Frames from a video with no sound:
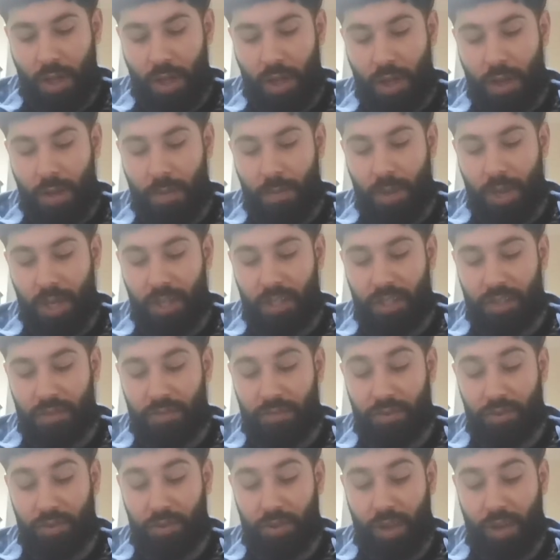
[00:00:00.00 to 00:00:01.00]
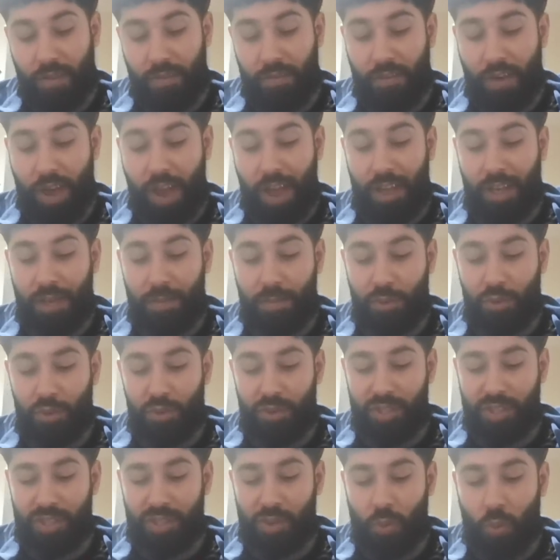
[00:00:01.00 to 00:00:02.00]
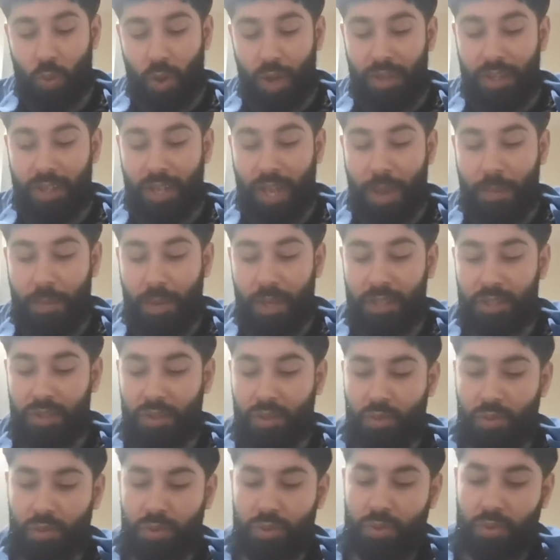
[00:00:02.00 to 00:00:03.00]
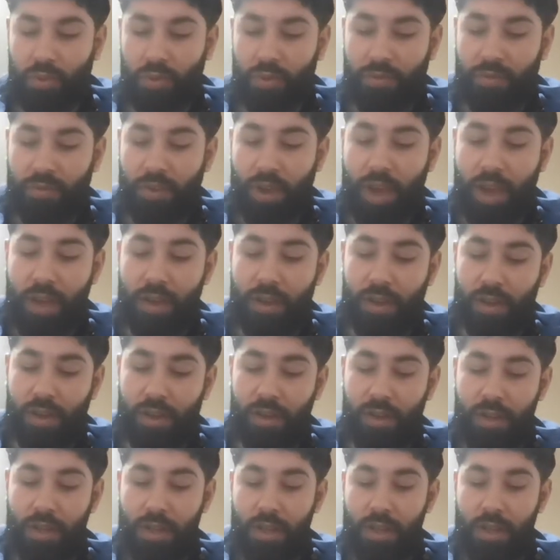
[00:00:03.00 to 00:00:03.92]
I just feel that Feigenbutz is a one-dimensional sort of fighter.